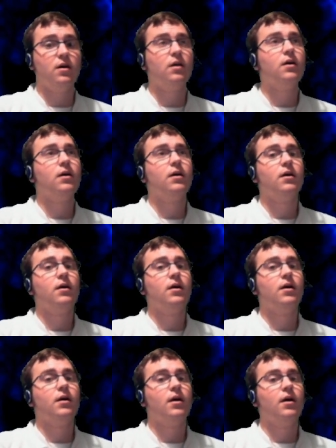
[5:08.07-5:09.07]

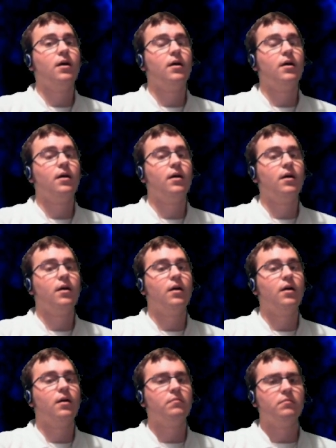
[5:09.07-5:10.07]

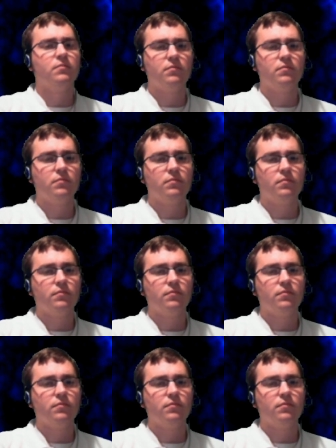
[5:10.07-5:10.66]
No one is speaking in this clip.